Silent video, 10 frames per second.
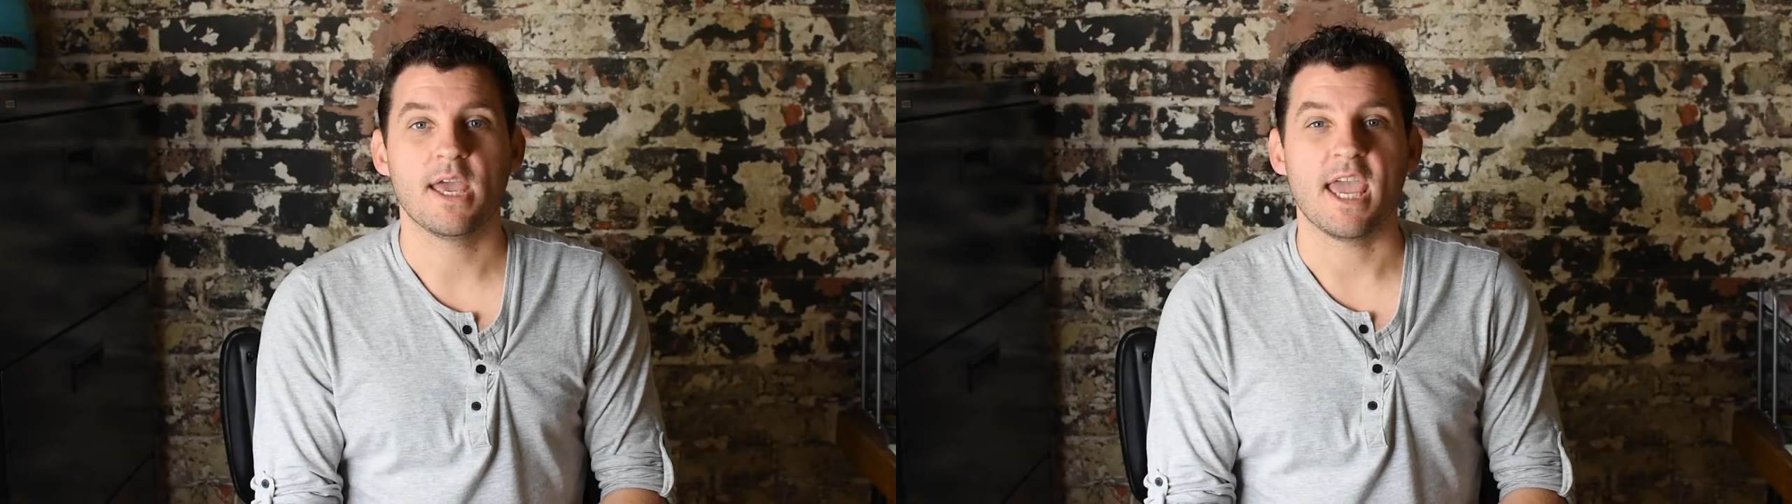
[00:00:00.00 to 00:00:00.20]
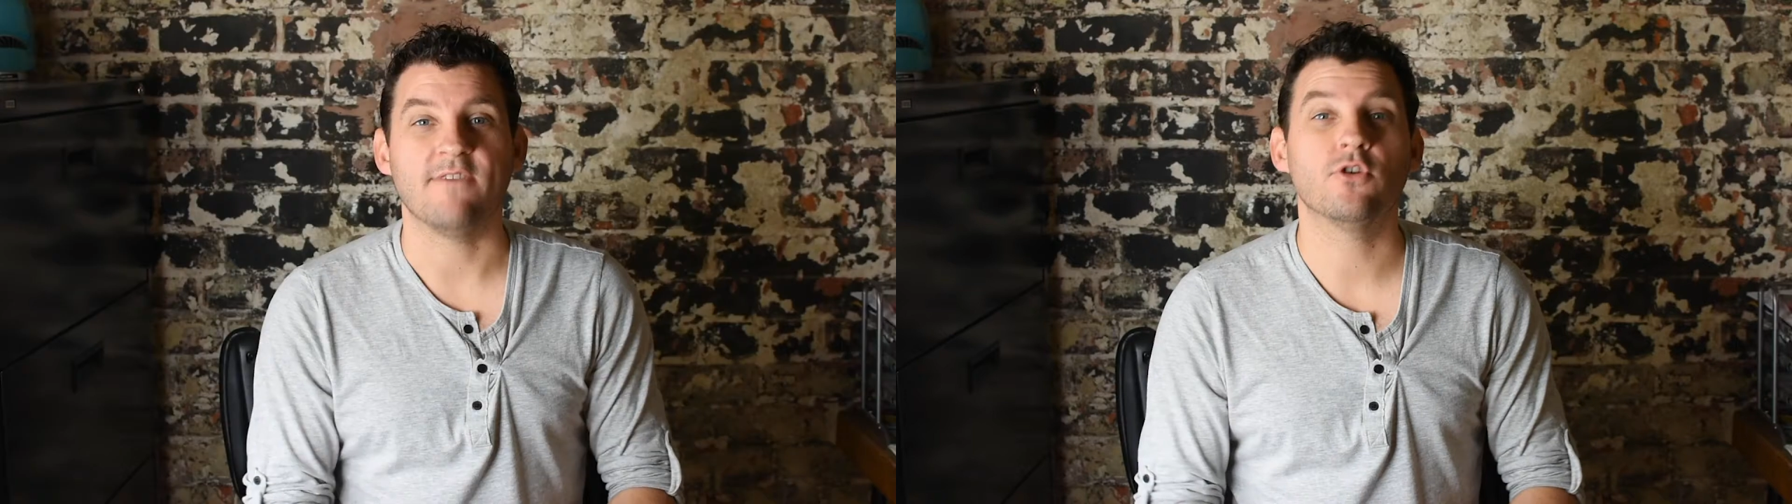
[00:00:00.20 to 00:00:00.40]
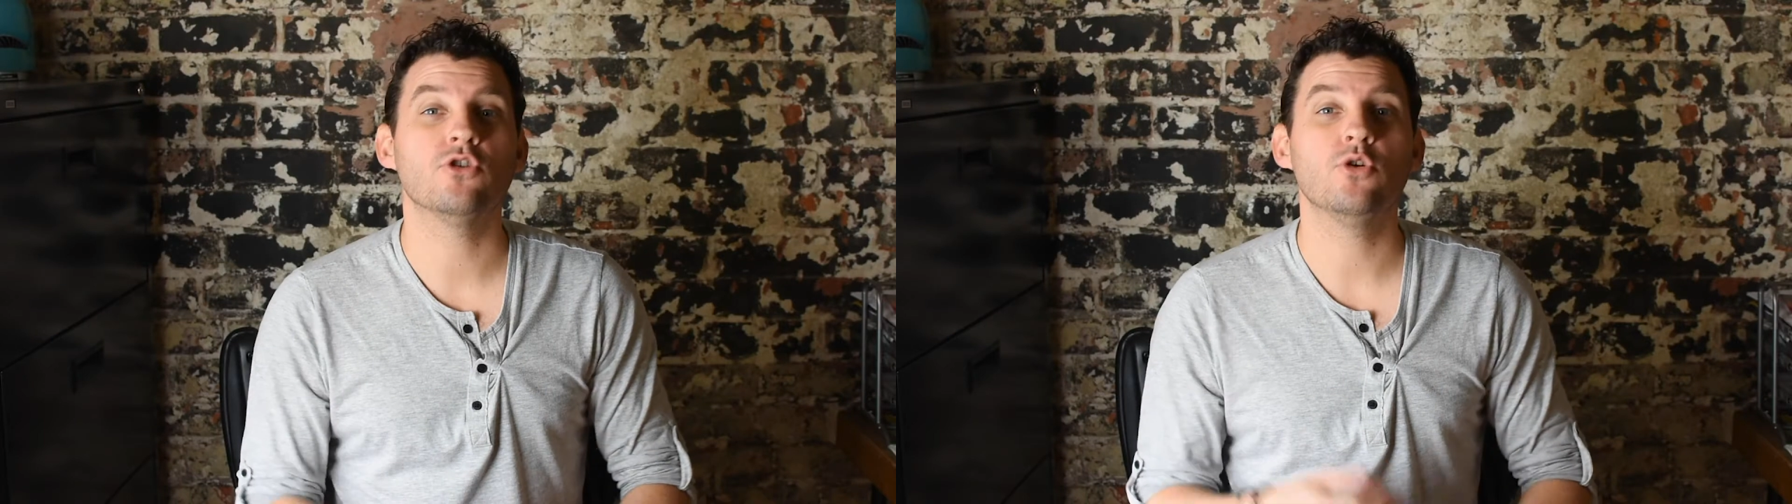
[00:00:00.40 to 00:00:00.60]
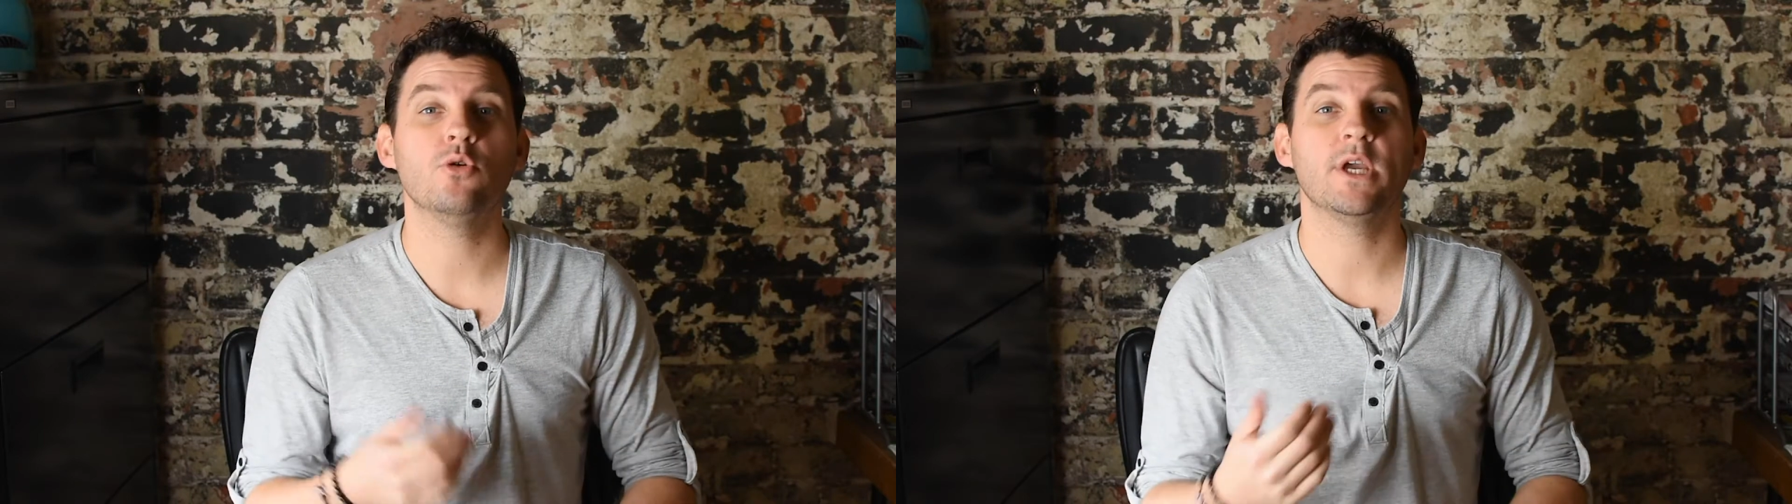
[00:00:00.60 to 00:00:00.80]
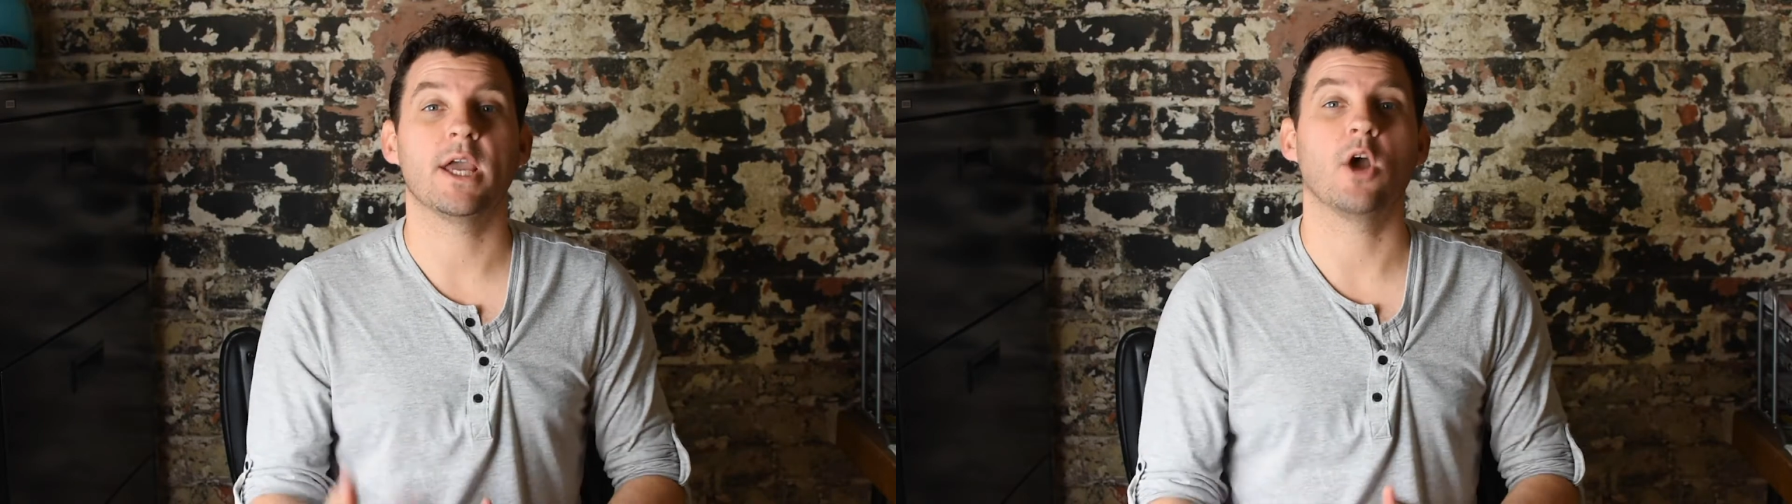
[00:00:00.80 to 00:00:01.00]
If you're
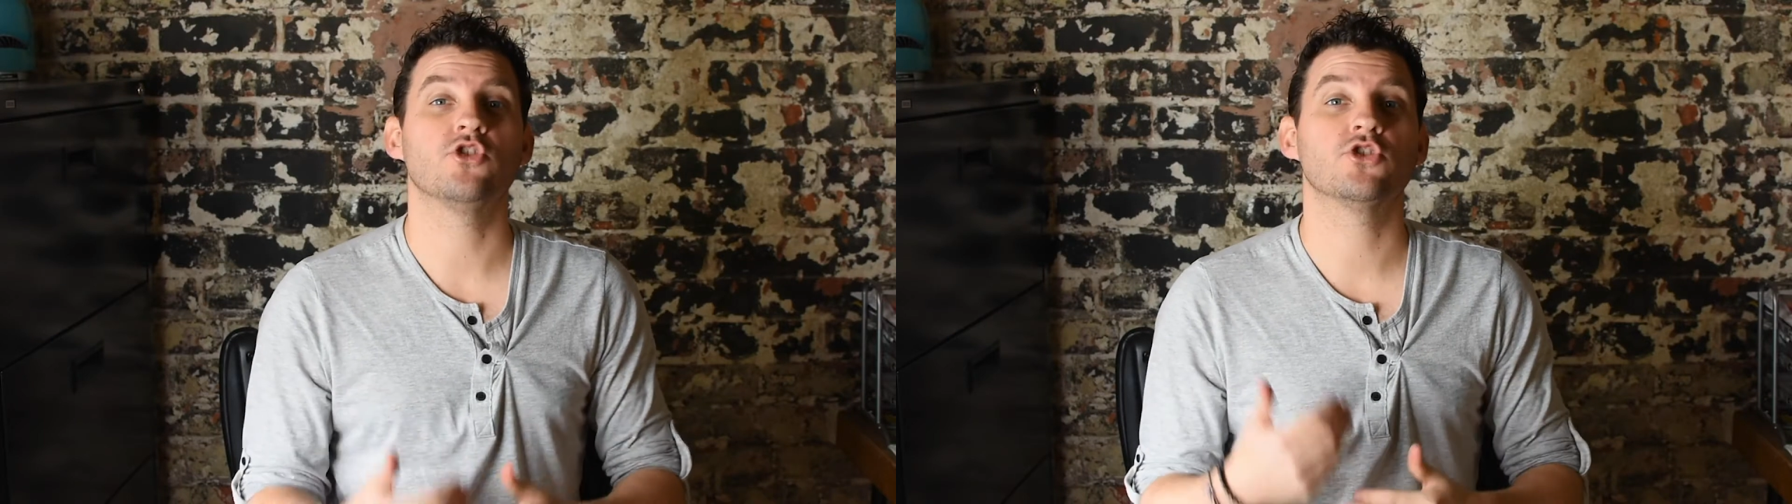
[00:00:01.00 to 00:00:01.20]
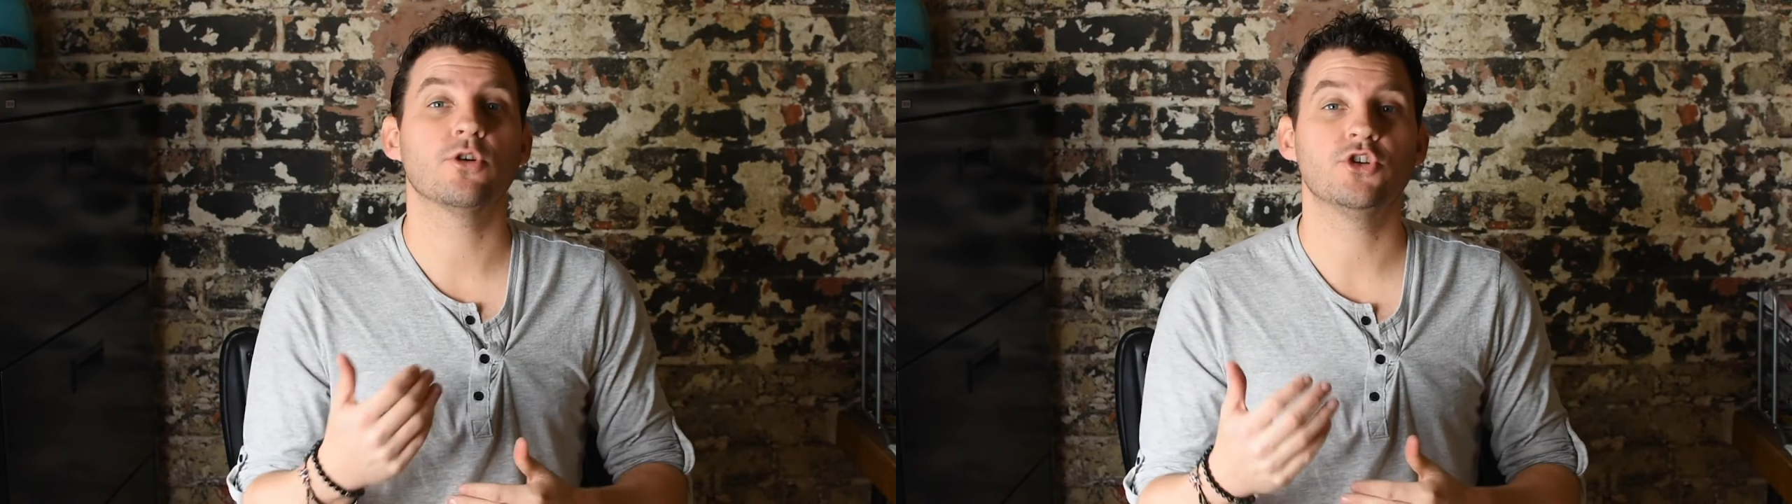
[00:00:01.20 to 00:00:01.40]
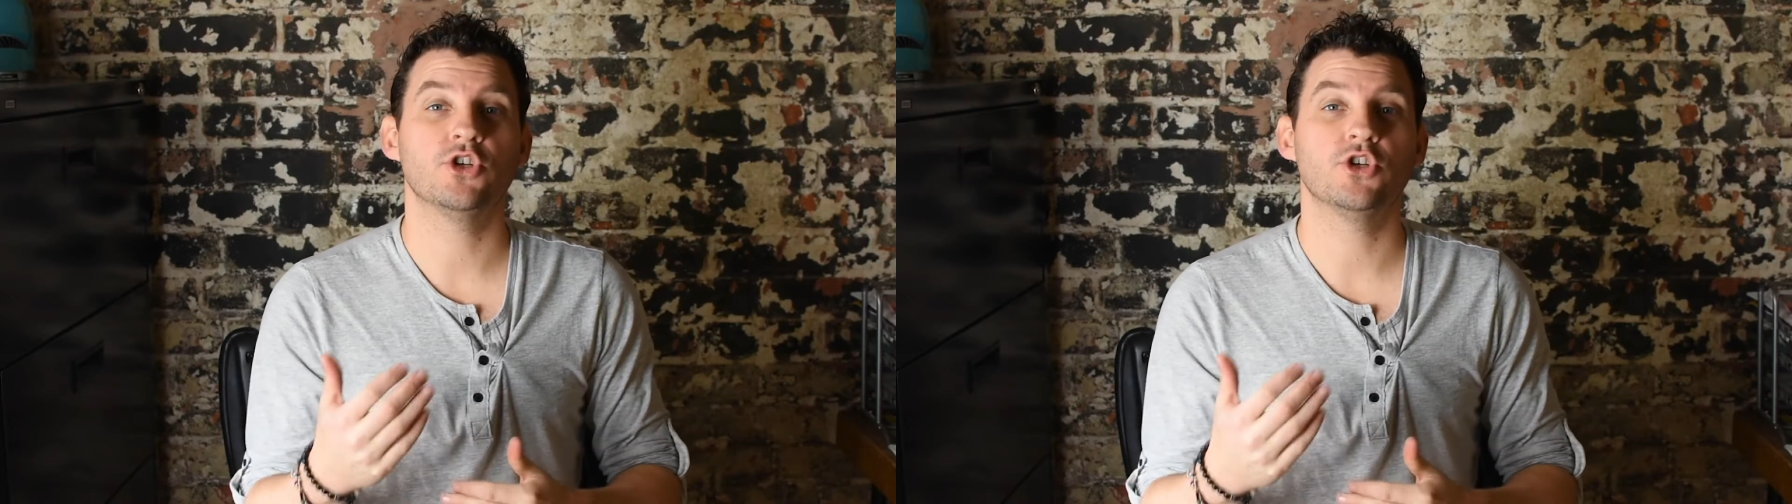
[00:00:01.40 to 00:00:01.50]
doing search